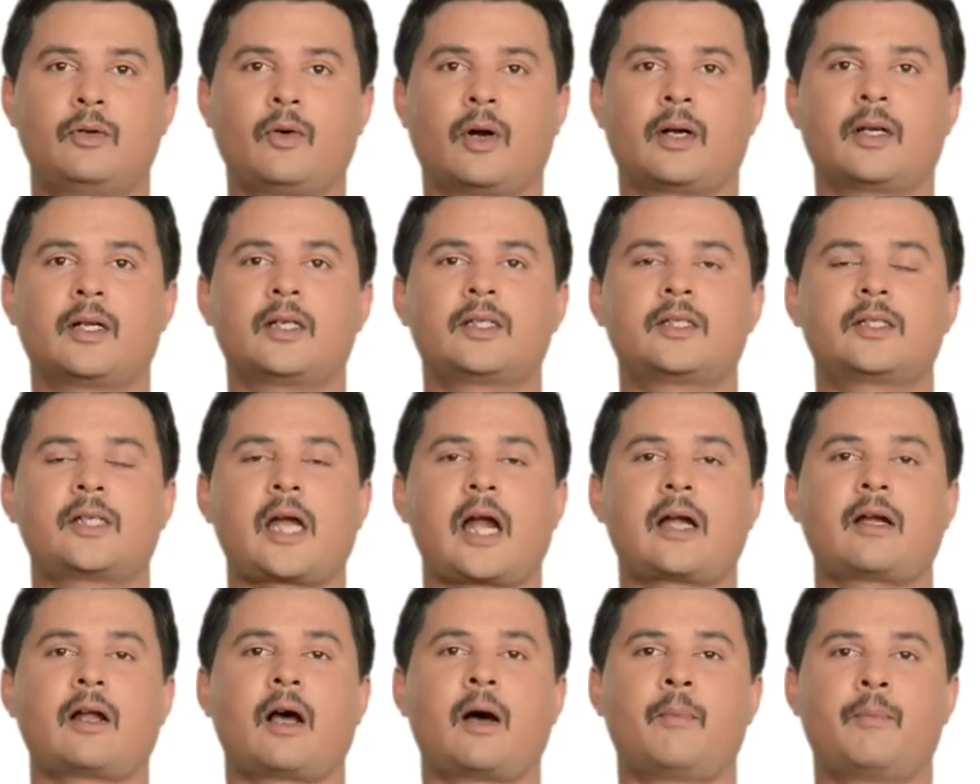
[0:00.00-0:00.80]
to
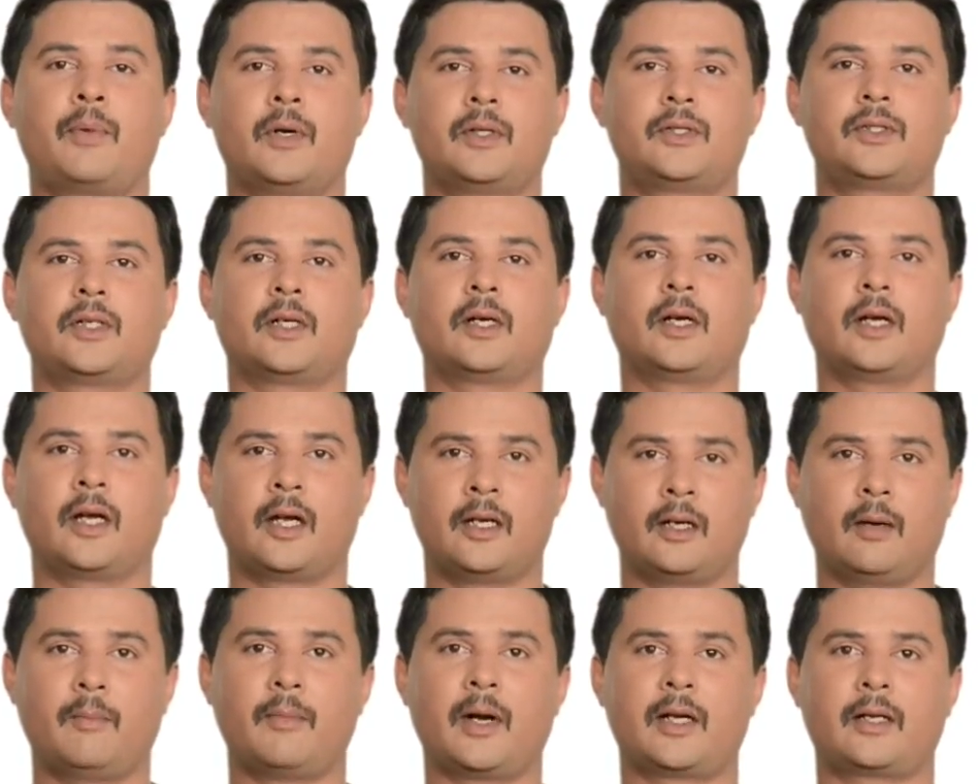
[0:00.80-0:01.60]
understand aperture
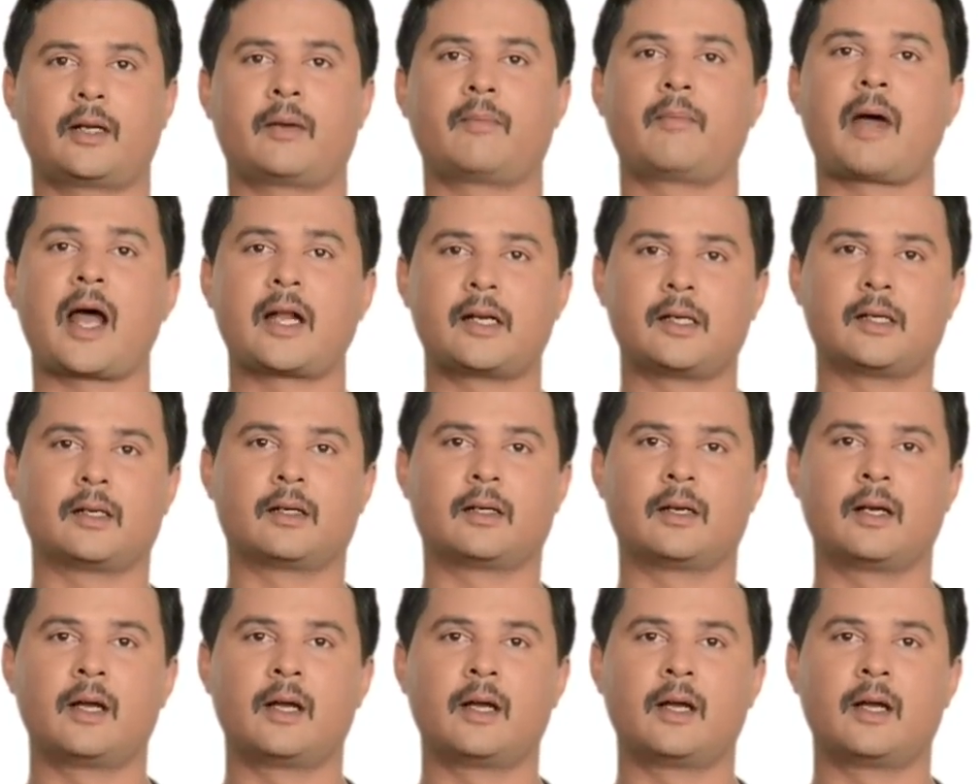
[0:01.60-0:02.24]
in a better manner.